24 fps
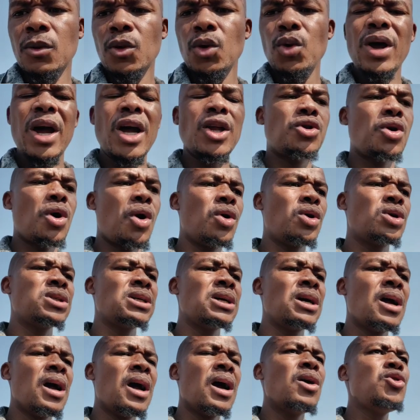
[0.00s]
You get
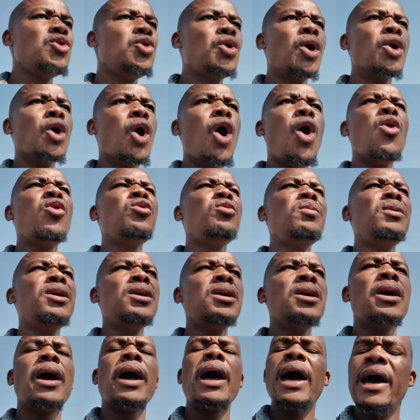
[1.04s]
told, you don't own
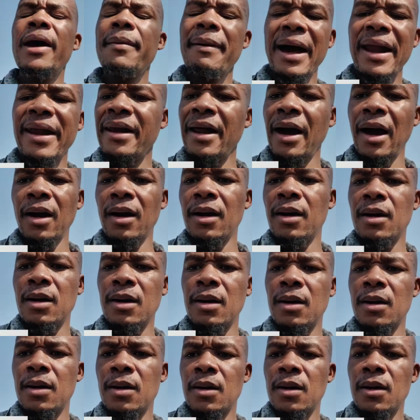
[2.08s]
me. Eh,
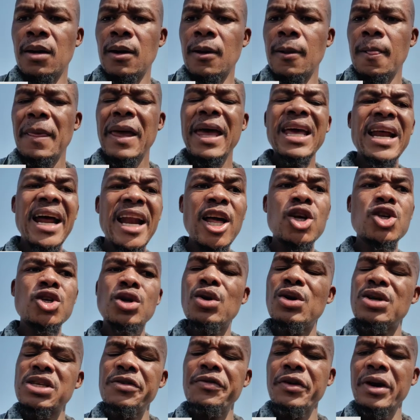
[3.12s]
in an
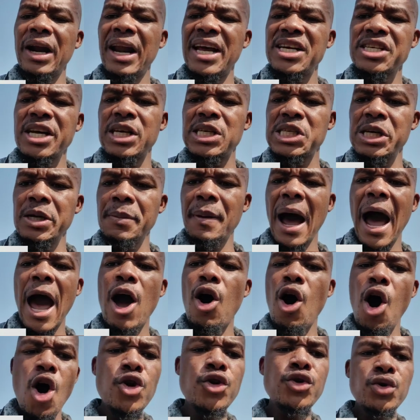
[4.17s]
exclusive relationship,
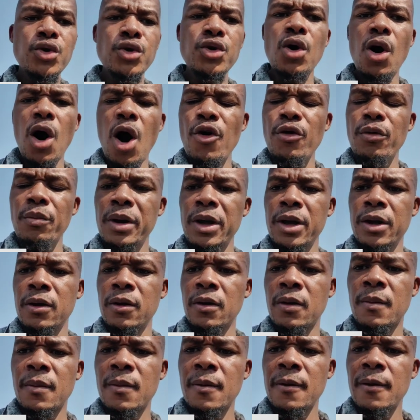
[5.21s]
I own you, you own
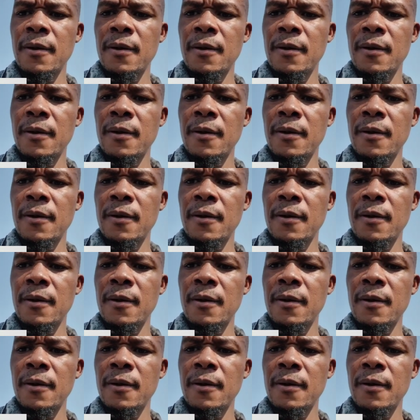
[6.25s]
me.